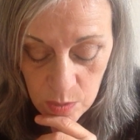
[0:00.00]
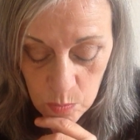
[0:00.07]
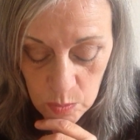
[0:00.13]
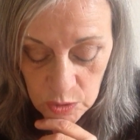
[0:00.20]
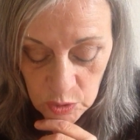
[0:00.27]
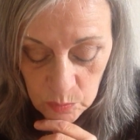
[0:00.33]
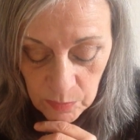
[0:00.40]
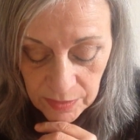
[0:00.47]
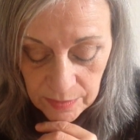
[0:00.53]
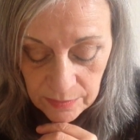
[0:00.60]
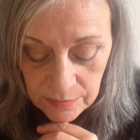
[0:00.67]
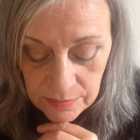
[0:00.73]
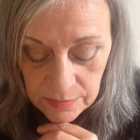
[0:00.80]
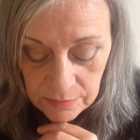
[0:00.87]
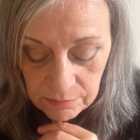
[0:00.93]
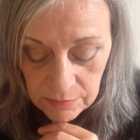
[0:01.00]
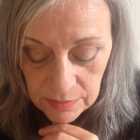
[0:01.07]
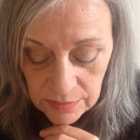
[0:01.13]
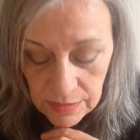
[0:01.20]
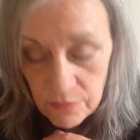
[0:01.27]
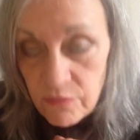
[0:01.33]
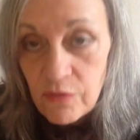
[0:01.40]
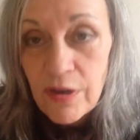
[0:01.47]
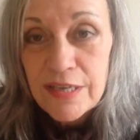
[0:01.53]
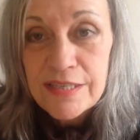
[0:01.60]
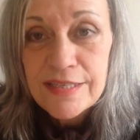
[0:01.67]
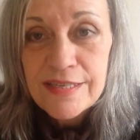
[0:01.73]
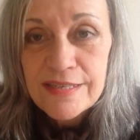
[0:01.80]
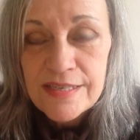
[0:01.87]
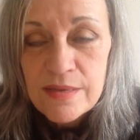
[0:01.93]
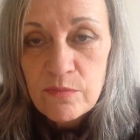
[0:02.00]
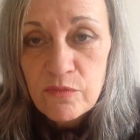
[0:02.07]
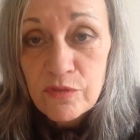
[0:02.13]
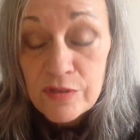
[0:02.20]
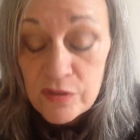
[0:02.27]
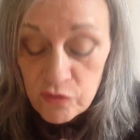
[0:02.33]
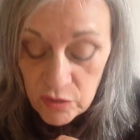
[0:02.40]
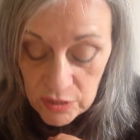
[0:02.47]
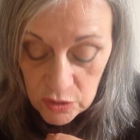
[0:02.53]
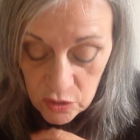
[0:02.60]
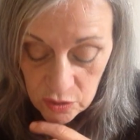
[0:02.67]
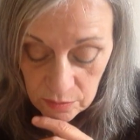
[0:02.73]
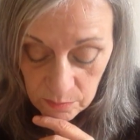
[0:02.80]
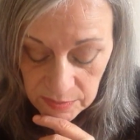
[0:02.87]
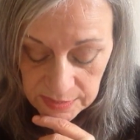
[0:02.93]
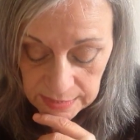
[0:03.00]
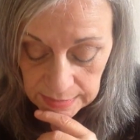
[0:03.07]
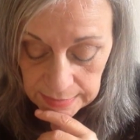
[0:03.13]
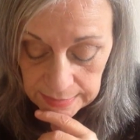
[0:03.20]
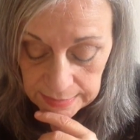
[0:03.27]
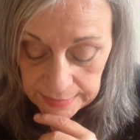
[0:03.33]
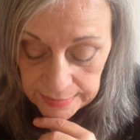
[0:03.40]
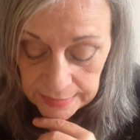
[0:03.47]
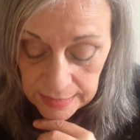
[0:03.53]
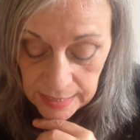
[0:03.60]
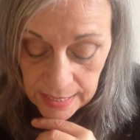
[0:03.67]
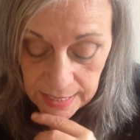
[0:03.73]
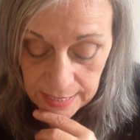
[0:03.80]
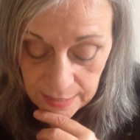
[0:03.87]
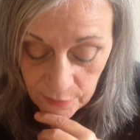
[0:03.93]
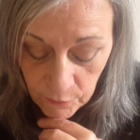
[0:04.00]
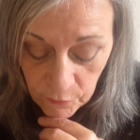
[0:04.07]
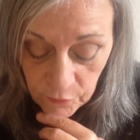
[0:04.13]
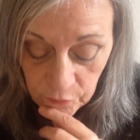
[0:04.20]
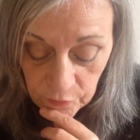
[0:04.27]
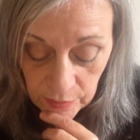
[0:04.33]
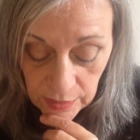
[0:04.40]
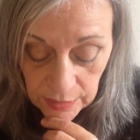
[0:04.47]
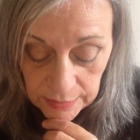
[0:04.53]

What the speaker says: which might give rise to some frustration, particularly if